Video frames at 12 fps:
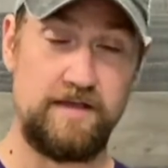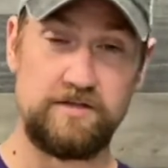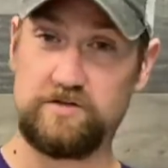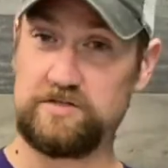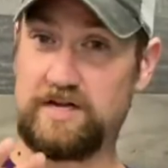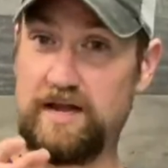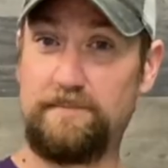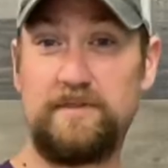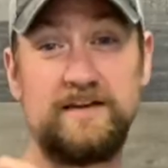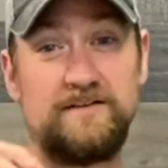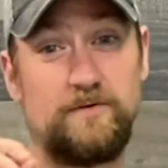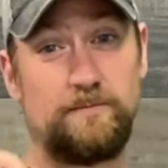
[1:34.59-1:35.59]
So there's a couple
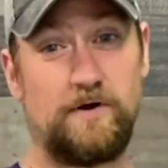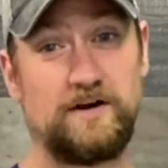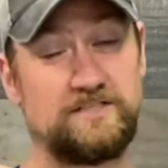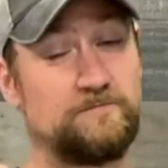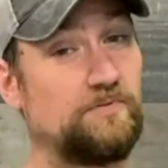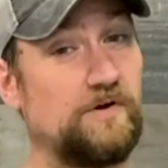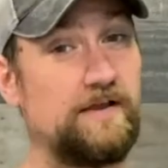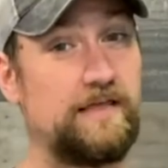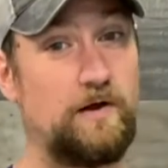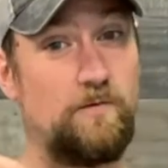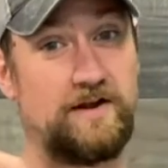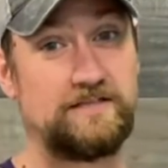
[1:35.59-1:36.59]
of different parts of prayer
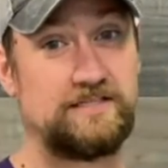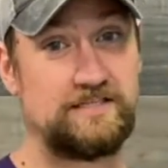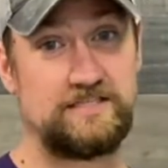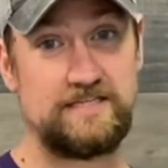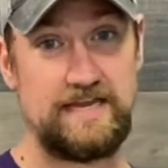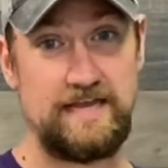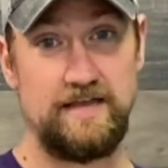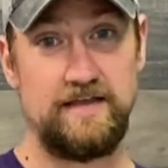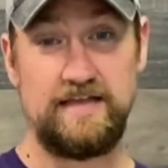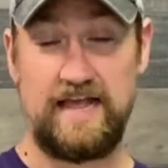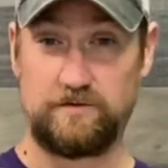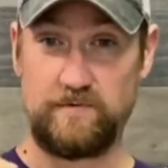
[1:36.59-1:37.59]
that I want us to see
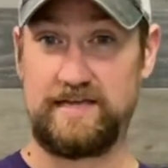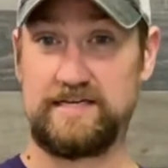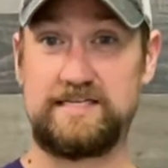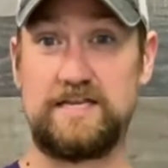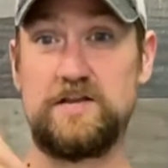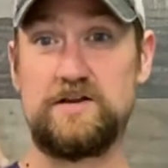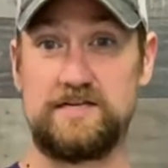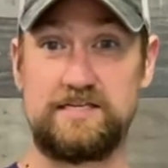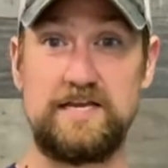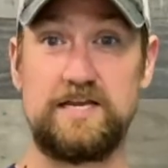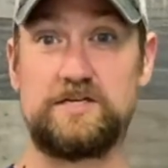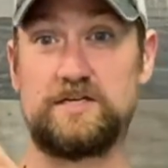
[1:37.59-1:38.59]
as we continue to
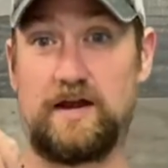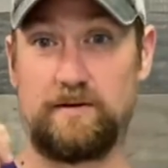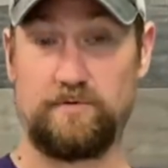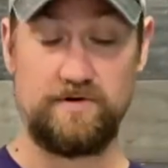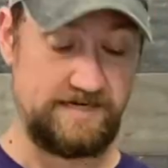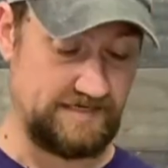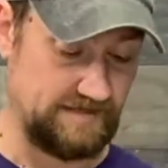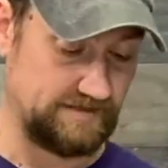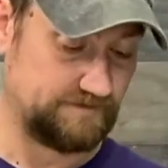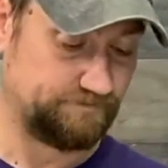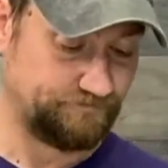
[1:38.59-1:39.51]
teach our preteens.